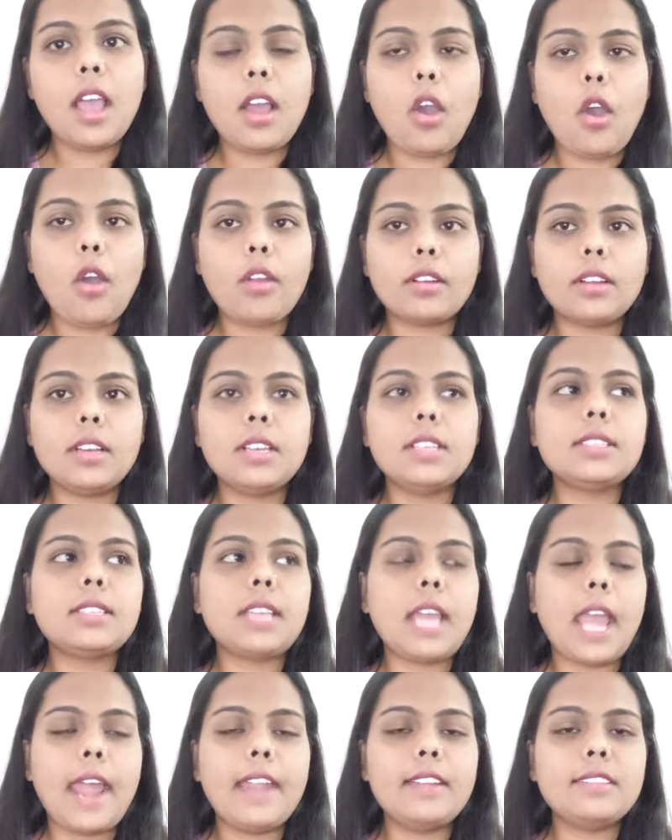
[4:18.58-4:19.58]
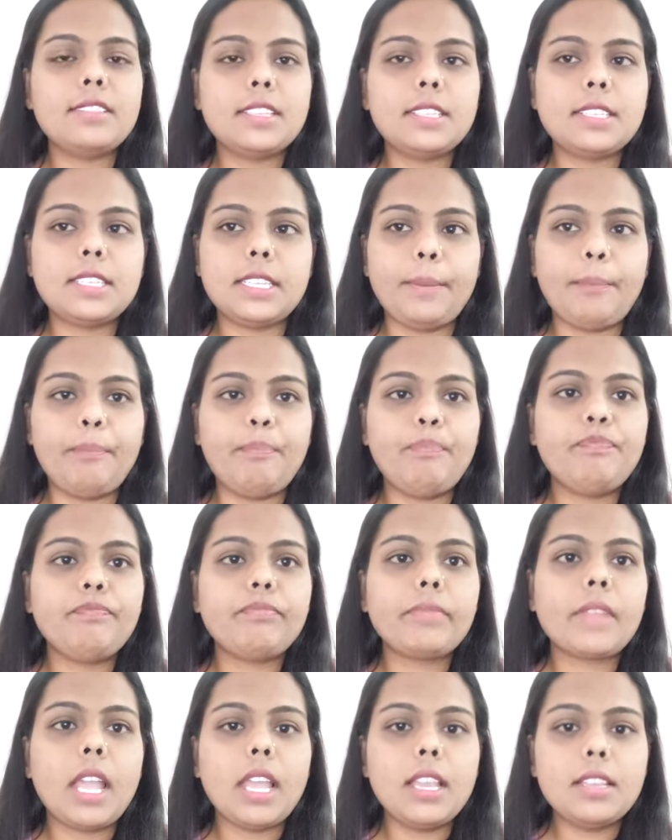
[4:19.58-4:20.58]
organs, and system
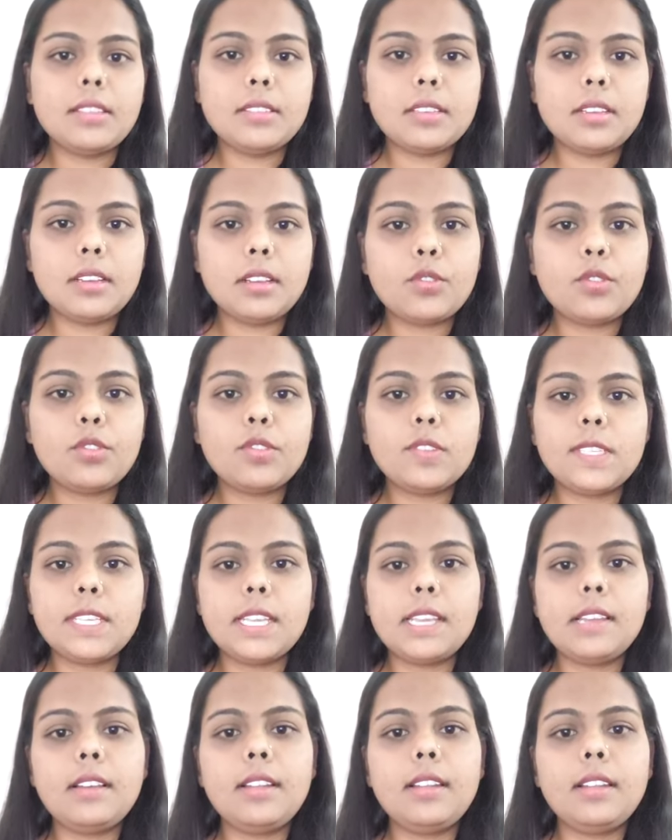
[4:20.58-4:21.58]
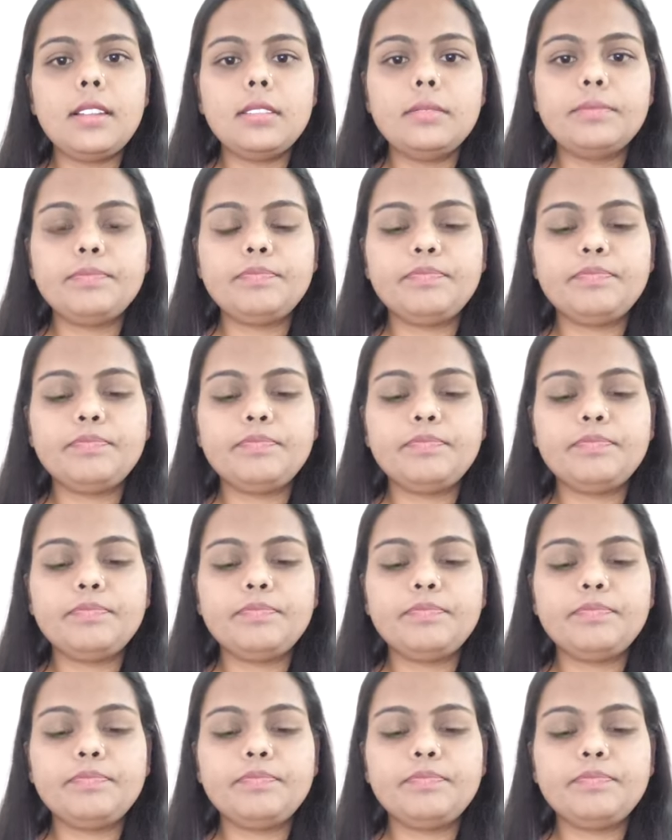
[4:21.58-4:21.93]
is crucial